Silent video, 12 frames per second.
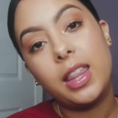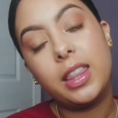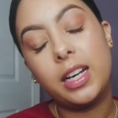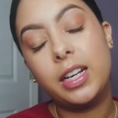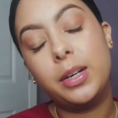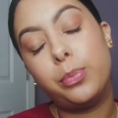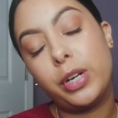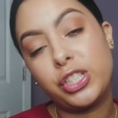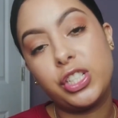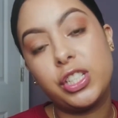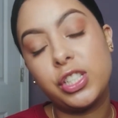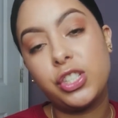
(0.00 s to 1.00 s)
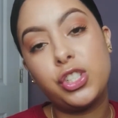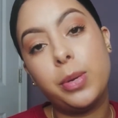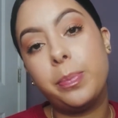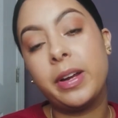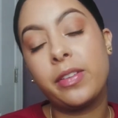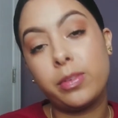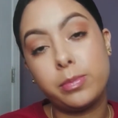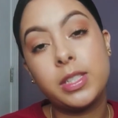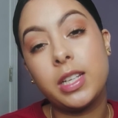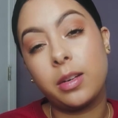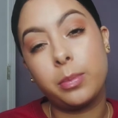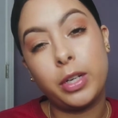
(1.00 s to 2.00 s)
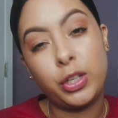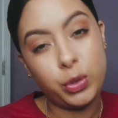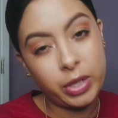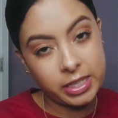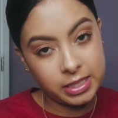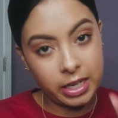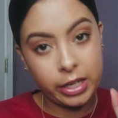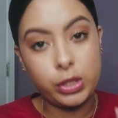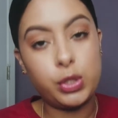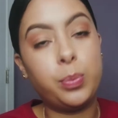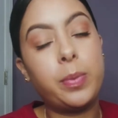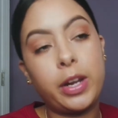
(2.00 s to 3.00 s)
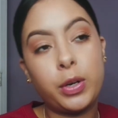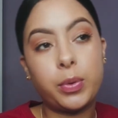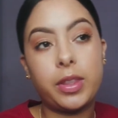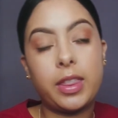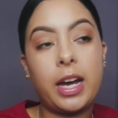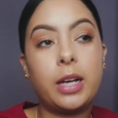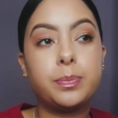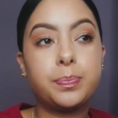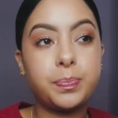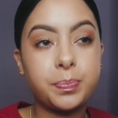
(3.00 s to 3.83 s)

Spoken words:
the brushes chipping from Sigma. You guys got to do better with that.